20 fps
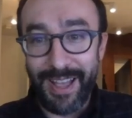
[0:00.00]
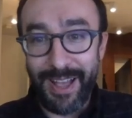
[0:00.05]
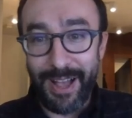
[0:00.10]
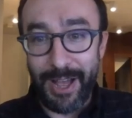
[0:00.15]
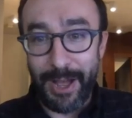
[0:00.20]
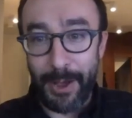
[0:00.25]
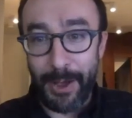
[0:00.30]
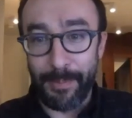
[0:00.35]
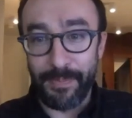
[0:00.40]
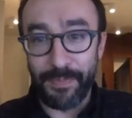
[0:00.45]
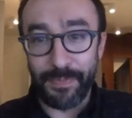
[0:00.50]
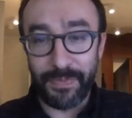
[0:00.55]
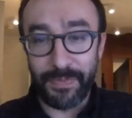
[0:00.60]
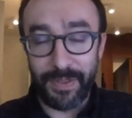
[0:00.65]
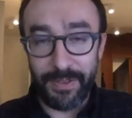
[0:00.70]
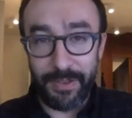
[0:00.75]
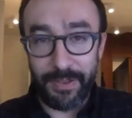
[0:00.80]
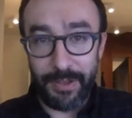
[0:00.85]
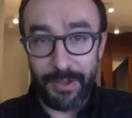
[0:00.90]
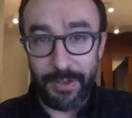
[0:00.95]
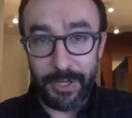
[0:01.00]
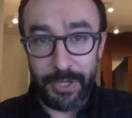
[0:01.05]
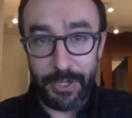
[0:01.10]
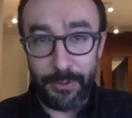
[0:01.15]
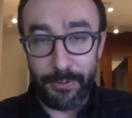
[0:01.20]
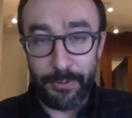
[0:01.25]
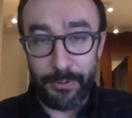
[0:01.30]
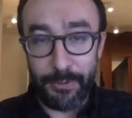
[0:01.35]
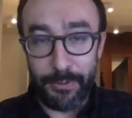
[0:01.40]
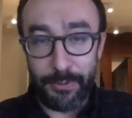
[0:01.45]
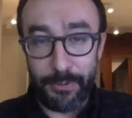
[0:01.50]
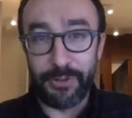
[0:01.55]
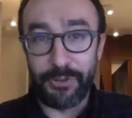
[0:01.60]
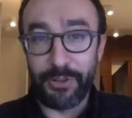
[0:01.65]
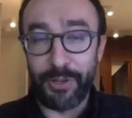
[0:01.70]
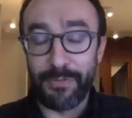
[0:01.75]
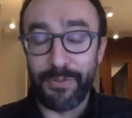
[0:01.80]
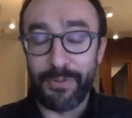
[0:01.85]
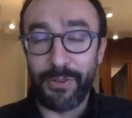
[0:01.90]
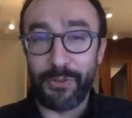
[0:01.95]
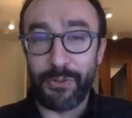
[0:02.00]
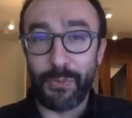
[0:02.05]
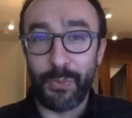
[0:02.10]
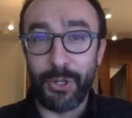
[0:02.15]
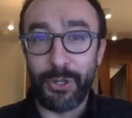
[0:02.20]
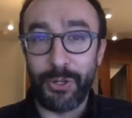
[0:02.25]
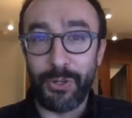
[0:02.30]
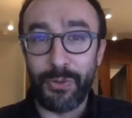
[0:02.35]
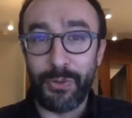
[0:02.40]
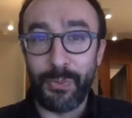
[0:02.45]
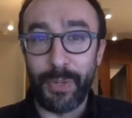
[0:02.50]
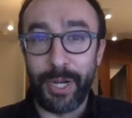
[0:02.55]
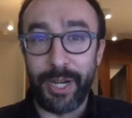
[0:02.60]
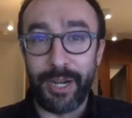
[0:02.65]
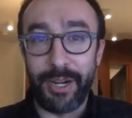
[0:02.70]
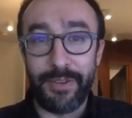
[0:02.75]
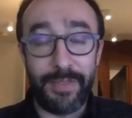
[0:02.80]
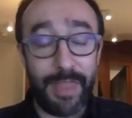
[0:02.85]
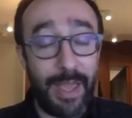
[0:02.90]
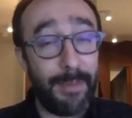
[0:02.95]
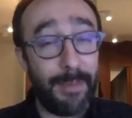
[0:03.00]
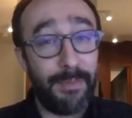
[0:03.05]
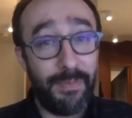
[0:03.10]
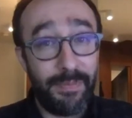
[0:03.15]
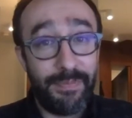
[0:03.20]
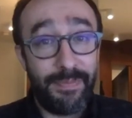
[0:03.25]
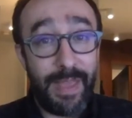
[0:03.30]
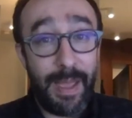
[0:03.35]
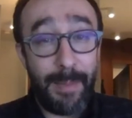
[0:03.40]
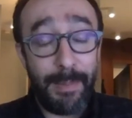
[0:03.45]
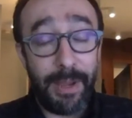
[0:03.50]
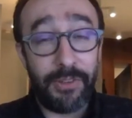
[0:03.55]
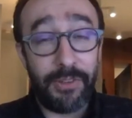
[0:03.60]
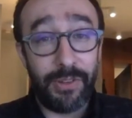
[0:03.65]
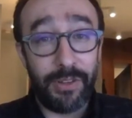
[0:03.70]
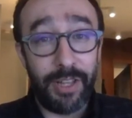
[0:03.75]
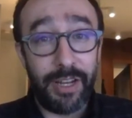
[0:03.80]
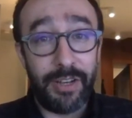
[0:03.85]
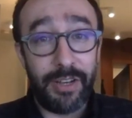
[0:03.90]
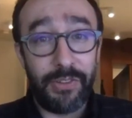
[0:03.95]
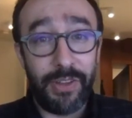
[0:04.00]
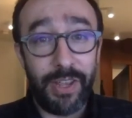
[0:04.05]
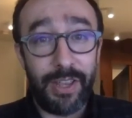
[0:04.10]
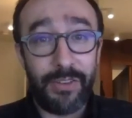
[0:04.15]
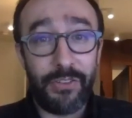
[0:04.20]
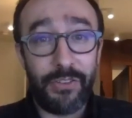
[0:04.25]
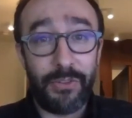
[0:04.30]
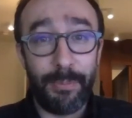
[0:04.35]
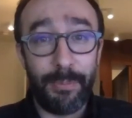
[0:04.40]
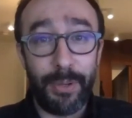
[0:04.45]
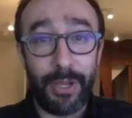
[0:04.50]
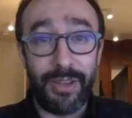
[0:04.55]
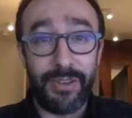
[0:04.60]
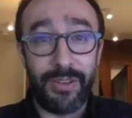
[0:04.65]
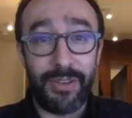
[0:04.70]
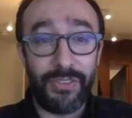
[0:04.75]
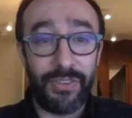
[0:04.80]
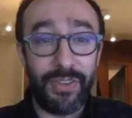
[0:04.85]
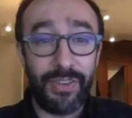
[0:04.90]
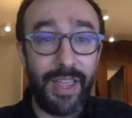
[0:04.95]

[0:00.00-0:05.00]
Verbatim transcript: Um, you find yourself in this world where that that makes a lot of sense, but